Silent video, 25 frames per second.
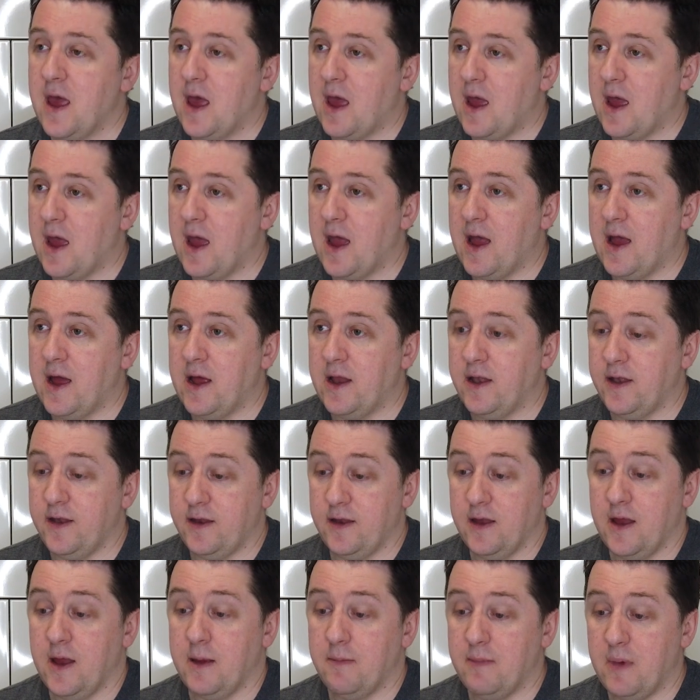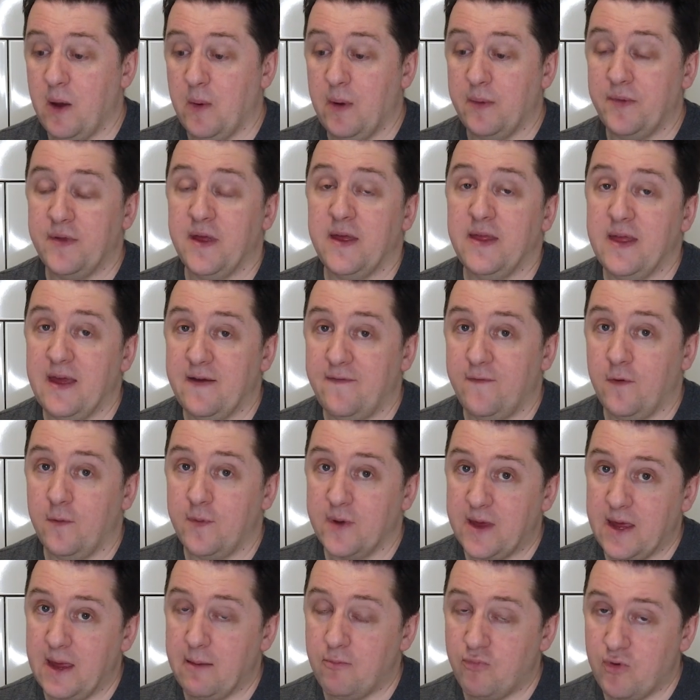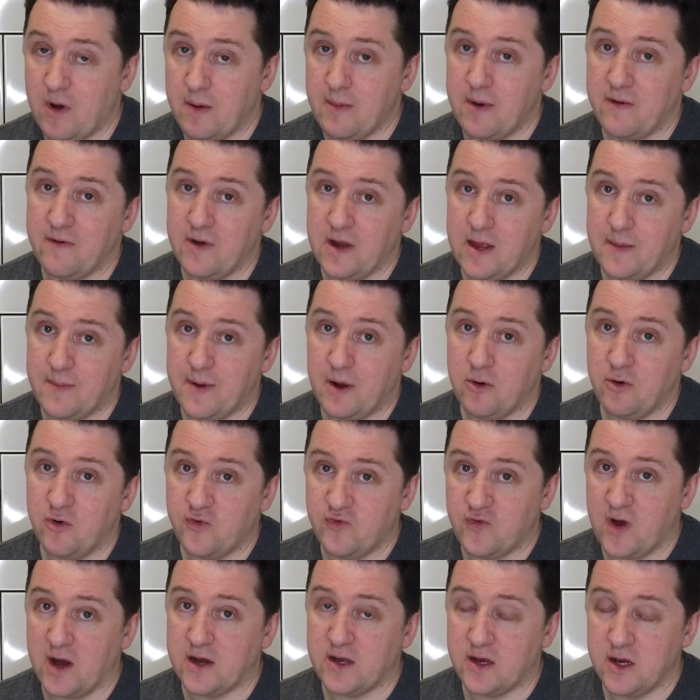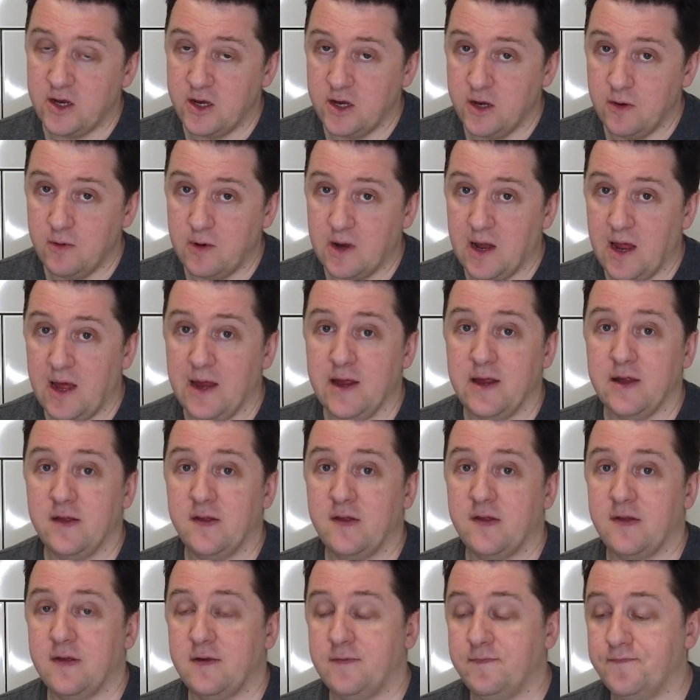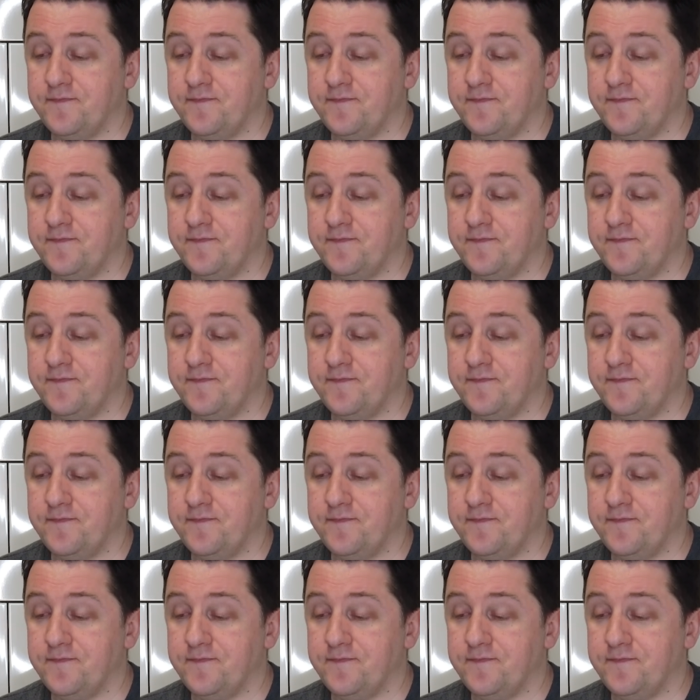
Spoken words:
And my website therefore became primarily about attracting new clients.